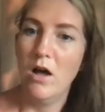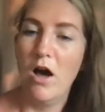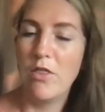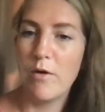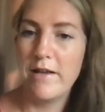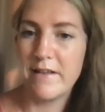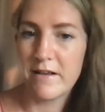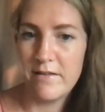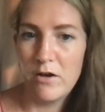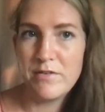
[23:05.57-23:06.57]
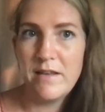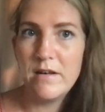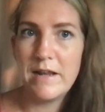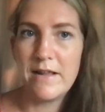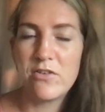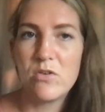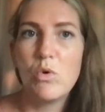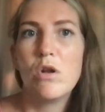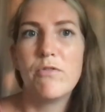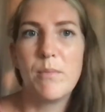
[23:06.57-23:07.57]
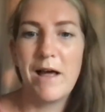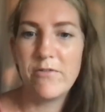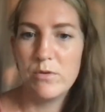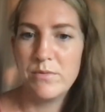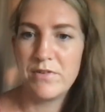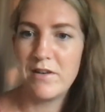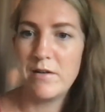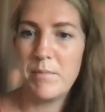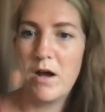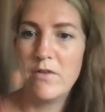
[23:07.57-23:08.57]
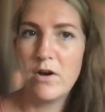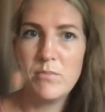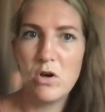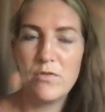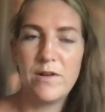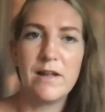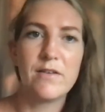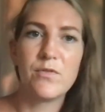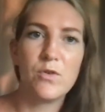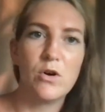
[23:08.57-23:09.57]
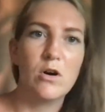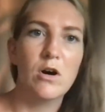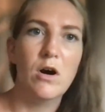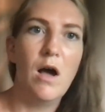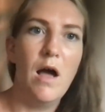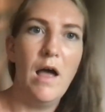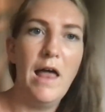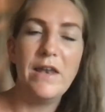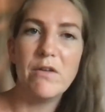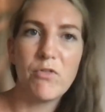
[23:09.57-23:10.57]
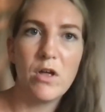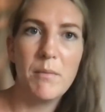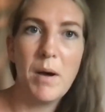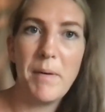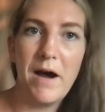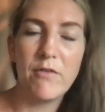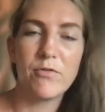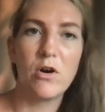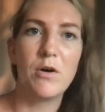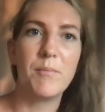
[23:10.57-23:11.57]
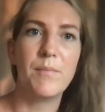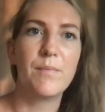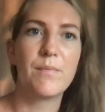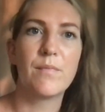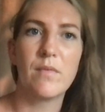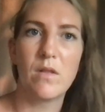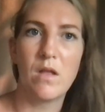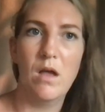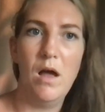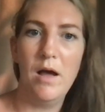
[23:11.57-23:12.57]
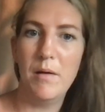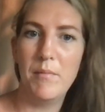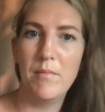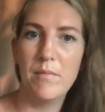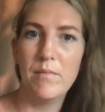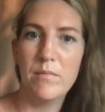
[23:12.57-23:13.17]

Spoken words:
Otherwise, I'll send links to all of the platforms that are above. I'm not affiliates for any of them apart from Thrivecart